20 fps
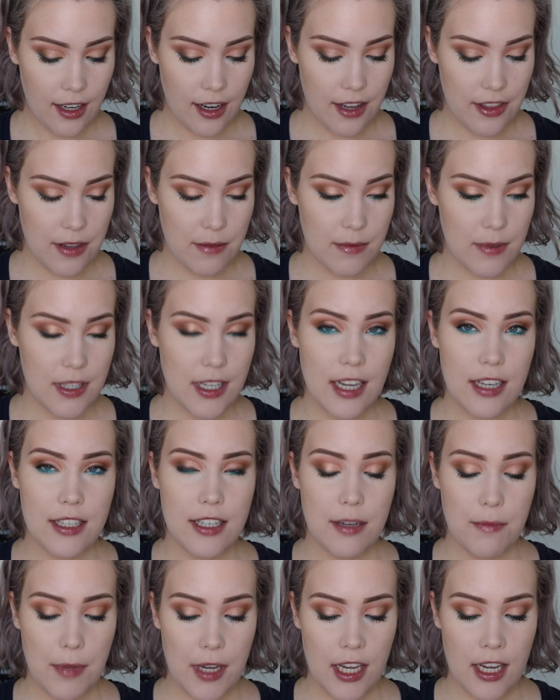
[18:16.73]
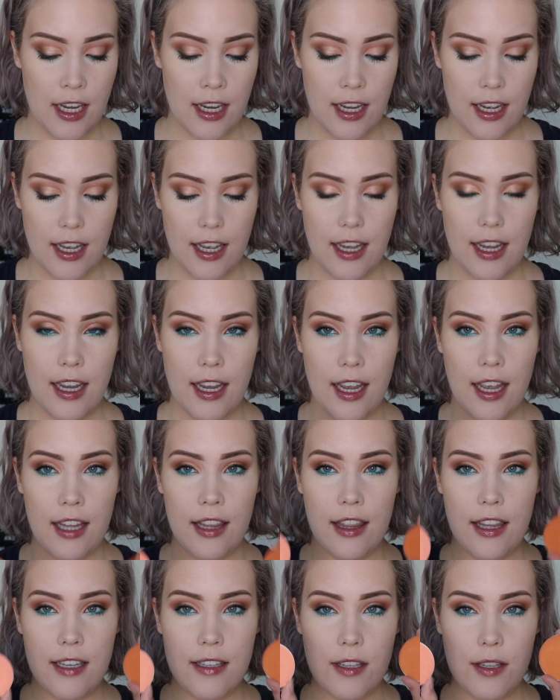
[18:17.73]
I got them sent to me
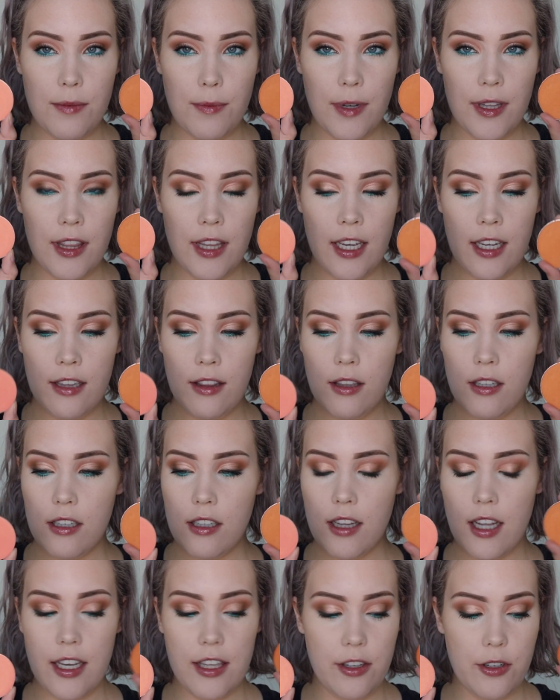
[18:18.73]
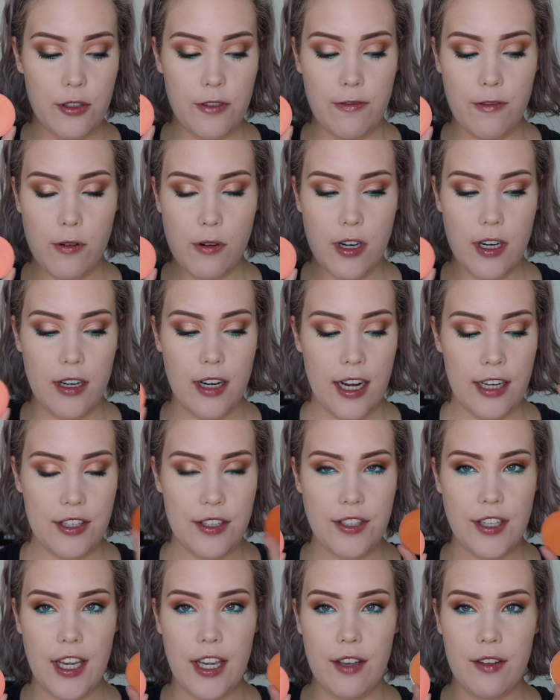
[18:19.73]
and this is what they look like. There's four. I
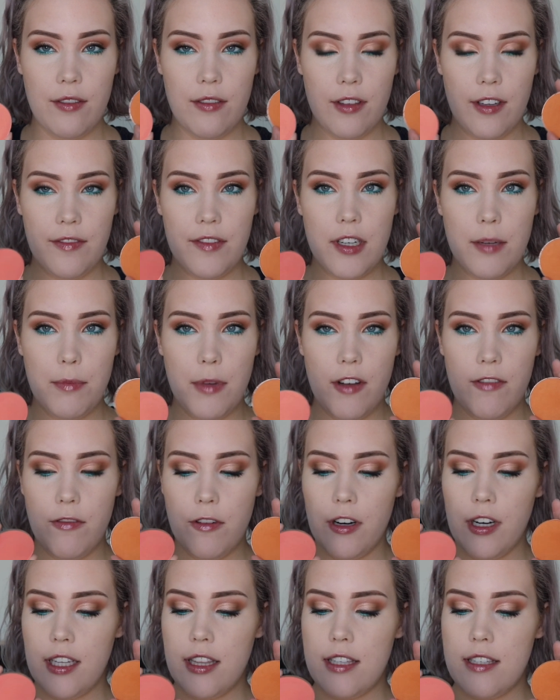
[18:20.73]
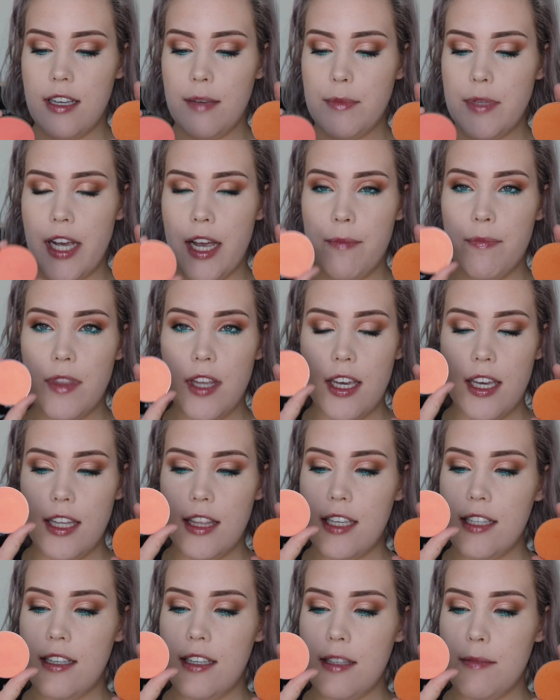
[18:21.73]
just can't lift up all four at the same time.
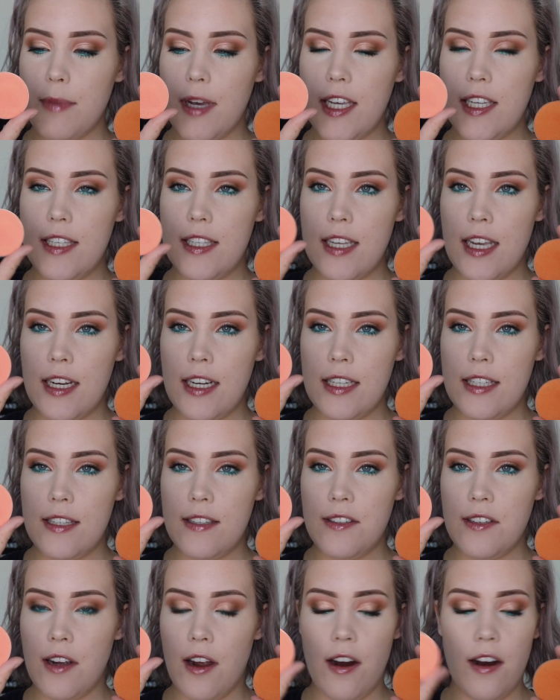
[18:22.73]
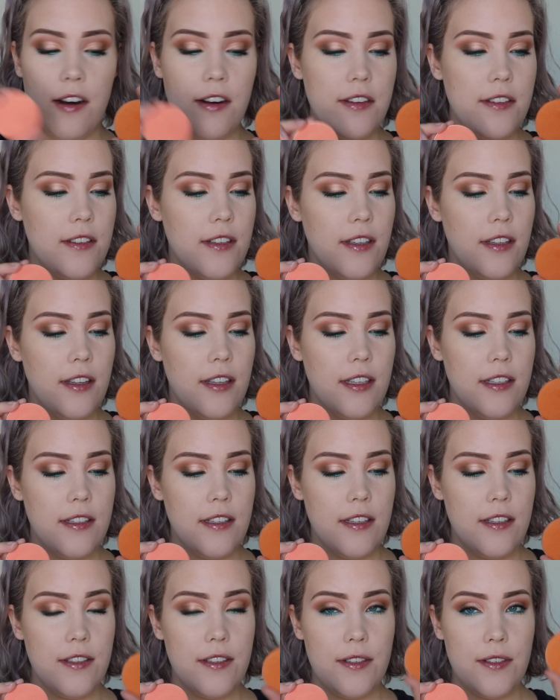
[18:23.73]
This is my Sun and Stars.
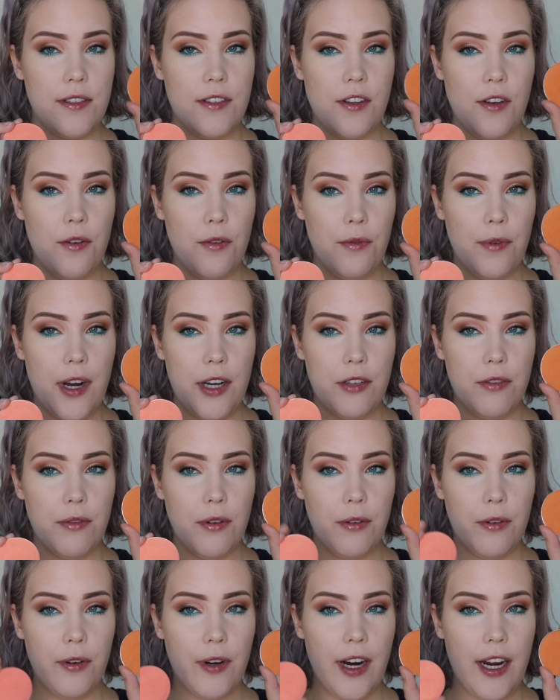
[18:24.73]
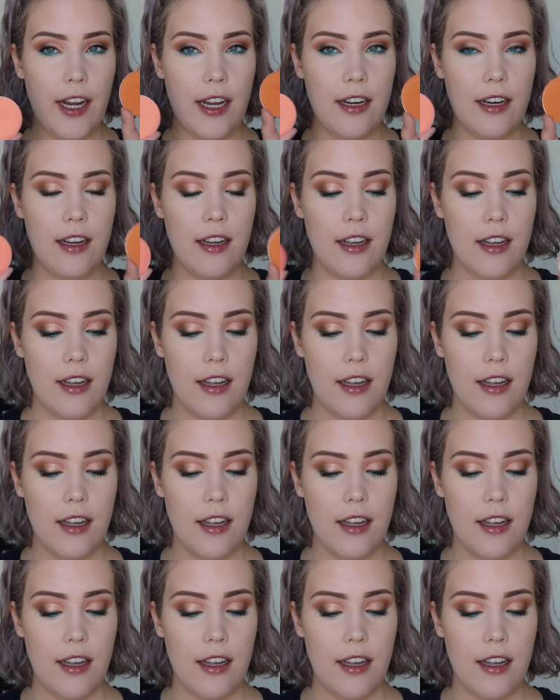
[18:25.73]
This is so retrograde.